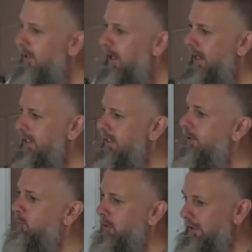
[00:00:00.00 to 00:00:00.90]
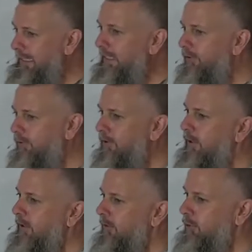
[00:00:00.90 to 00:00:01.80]
and he is released
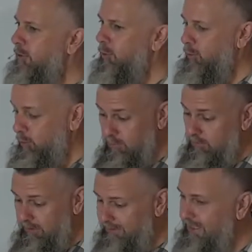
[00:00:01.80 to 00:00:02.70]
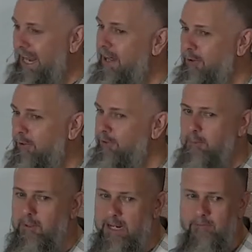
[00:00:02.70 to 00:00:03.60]
to gather
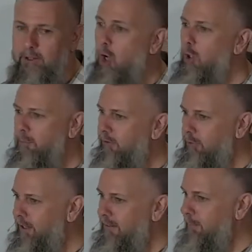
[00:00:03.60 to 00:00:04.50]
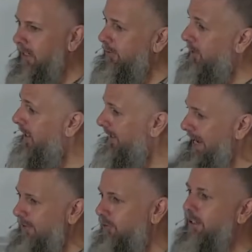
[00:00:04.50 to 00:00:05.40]
some kind of an army to make some kind of
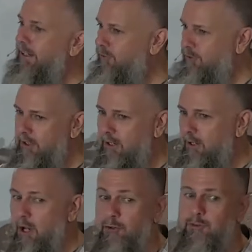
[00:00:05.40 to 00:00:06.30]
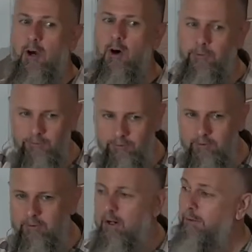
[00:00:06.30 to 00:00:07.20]
last-ditch assault
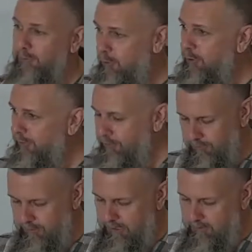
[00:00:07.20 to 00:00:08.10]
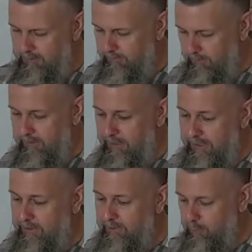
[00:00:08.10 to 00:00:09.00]
on the church, because
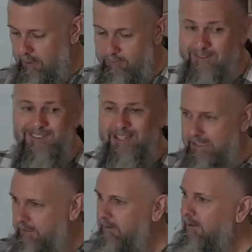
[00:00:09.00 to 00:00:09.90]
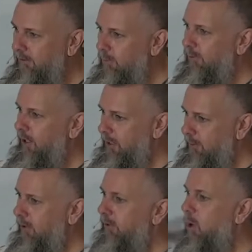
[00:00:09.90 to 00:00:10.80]
they surrounded the city. So we're talking
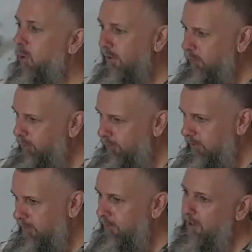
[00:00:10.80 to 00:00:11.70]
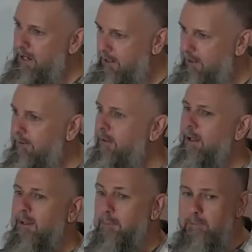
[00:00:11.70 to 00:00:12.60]
about Holy Jerusalem, Zion,
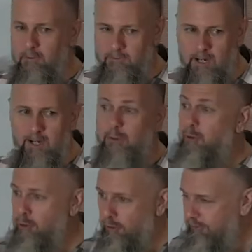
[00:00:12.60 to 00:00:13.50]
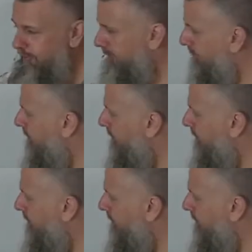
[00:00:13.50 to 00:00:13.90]
the people of God, the church.